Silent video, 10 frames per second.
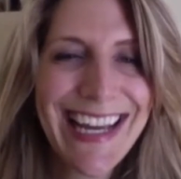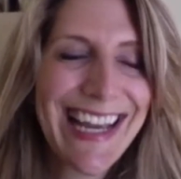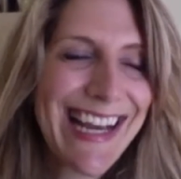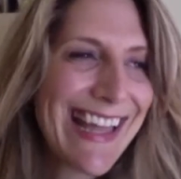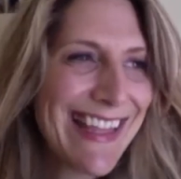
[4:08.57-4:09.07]

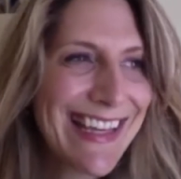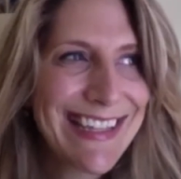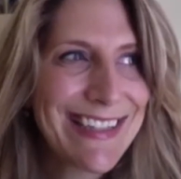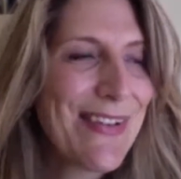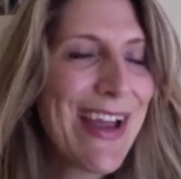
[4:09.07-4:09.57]
and I think
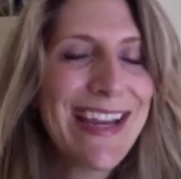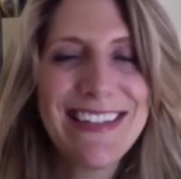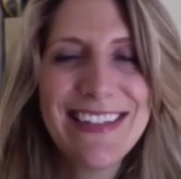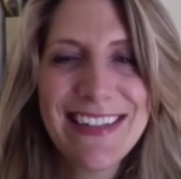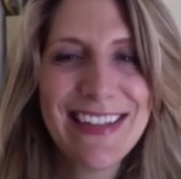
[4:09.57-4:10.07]
it's fine
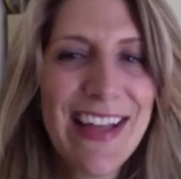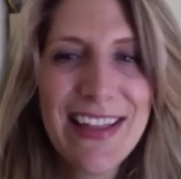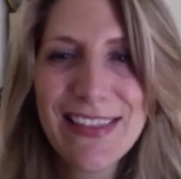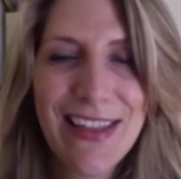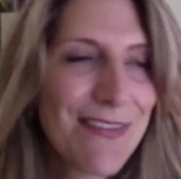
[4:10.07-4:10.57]
to
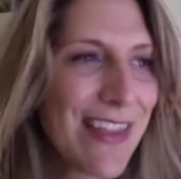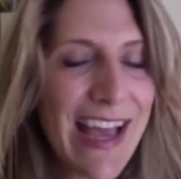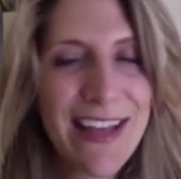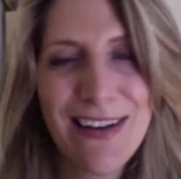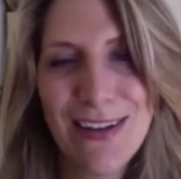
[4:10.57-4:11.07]
love
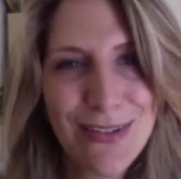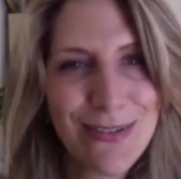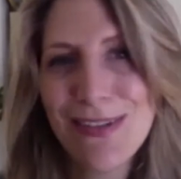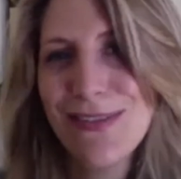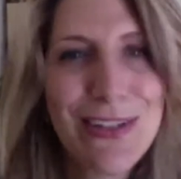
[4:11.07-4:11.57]
that and also
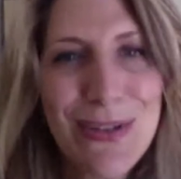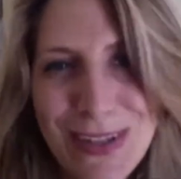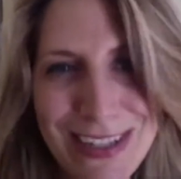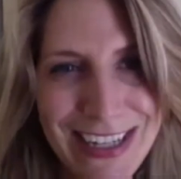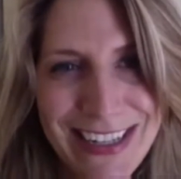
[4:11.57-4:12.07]
love the New
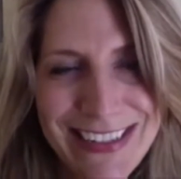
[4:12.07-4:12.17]
Yorker.